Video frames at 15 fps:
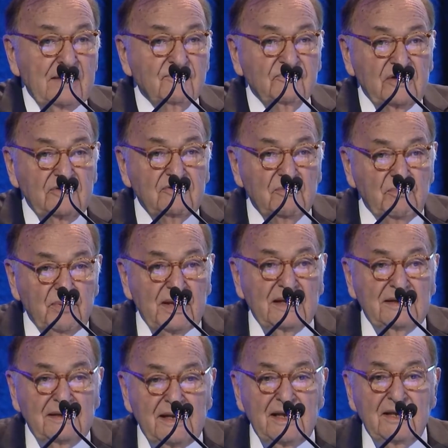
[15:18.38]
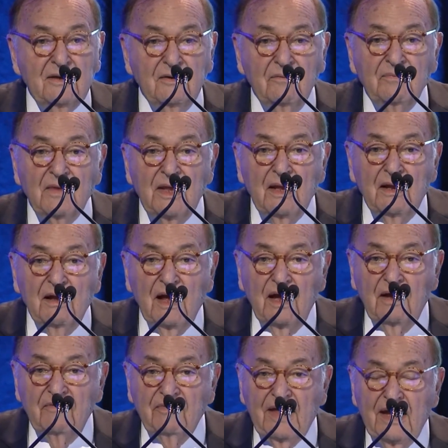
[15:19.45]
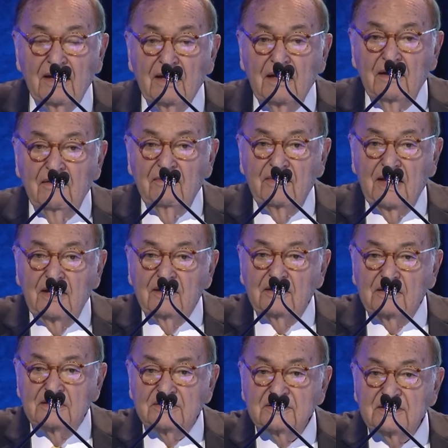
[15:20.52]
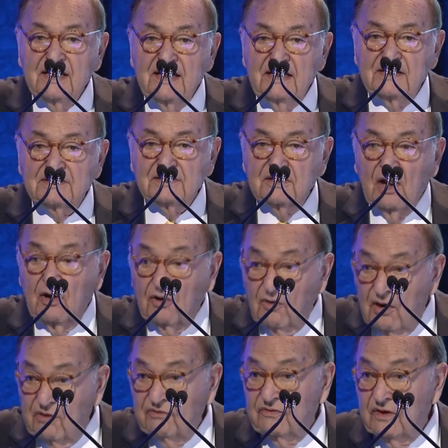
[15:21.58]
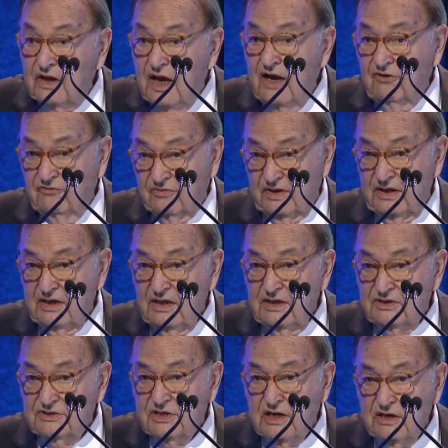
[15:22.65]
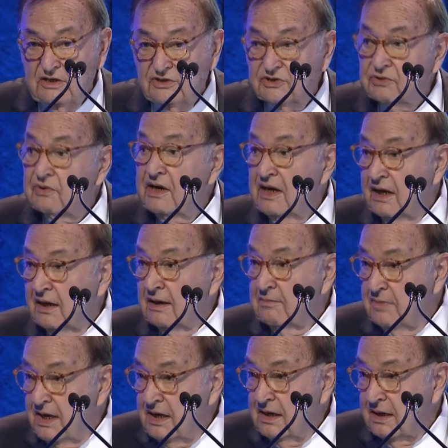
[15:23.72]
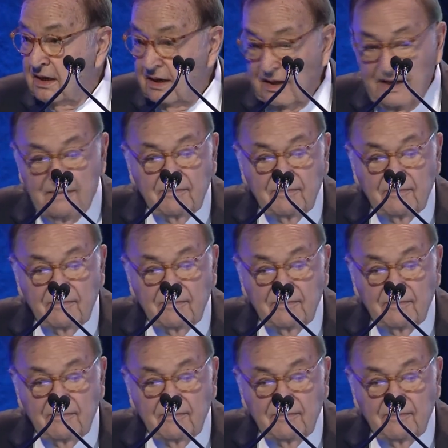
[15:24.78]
such a big deal that the states across the country started screening immediately,